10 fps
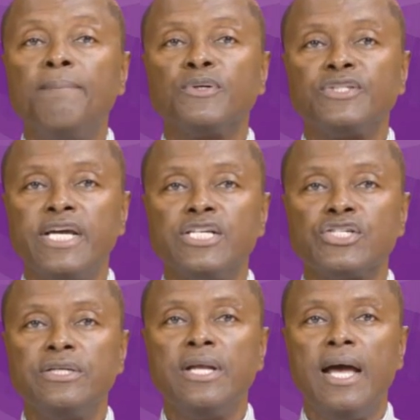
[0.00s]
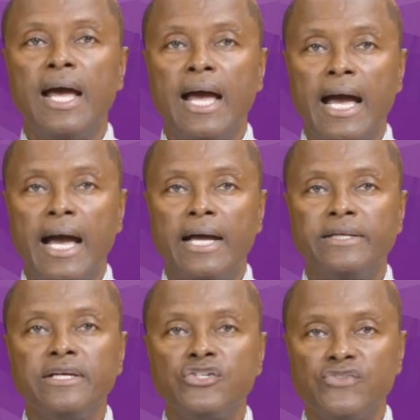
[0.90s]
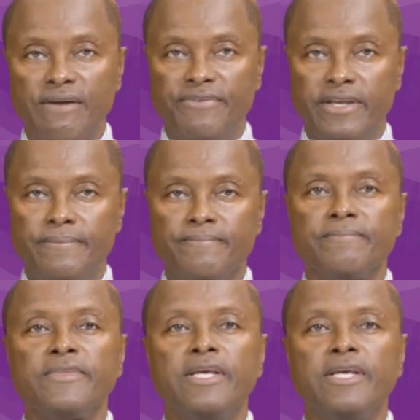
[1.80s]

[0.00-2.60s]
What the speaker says: importation, and trafficking.